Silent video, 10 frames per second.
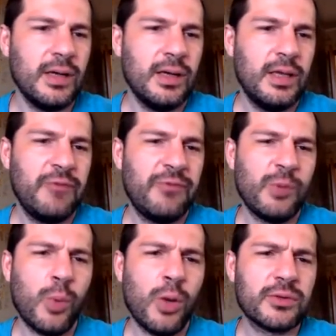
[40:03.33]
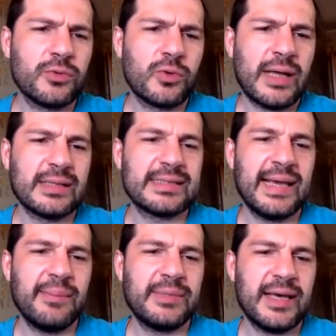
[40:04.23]
If you want to run
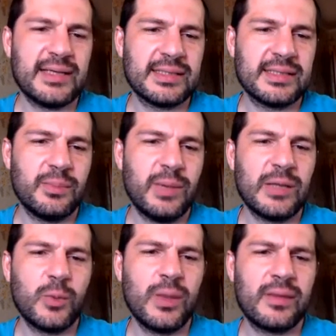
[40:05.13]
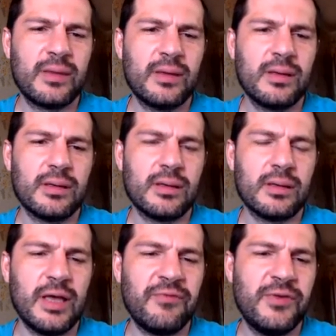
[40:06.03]
same test but with
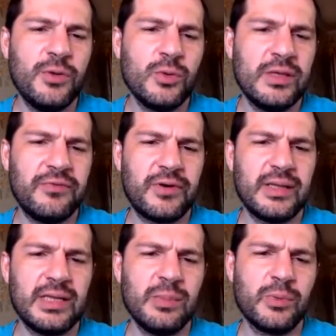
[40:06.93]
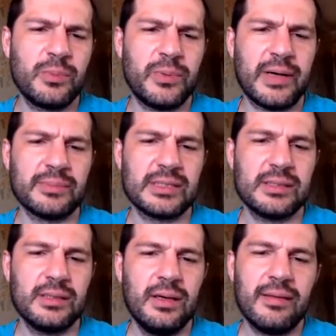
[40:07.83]
a few different input params,
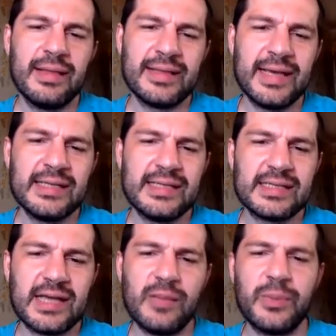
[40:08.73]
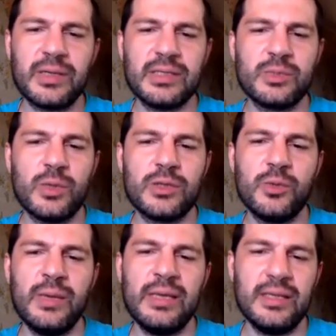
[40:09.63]
then cases helper is what you
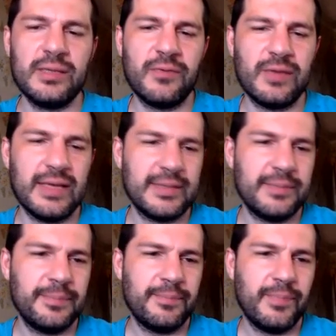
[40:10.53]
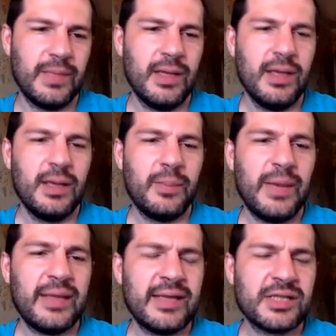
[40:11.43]
may need for that.
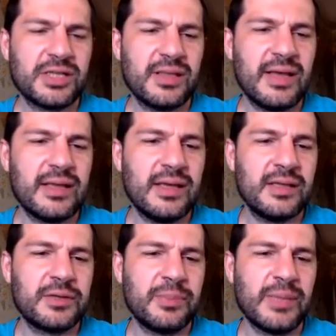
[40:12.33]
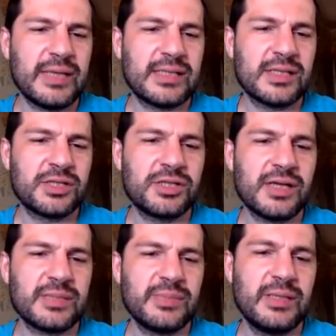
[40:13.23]
Pay attention that it replaces
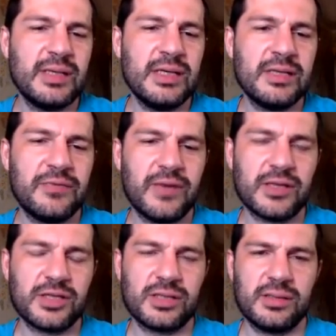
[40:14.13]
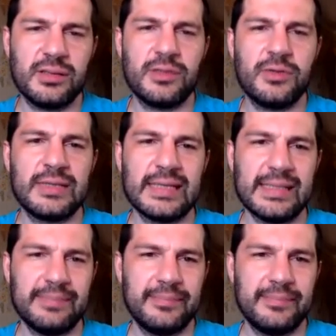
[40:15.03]
jasmine-it function totally.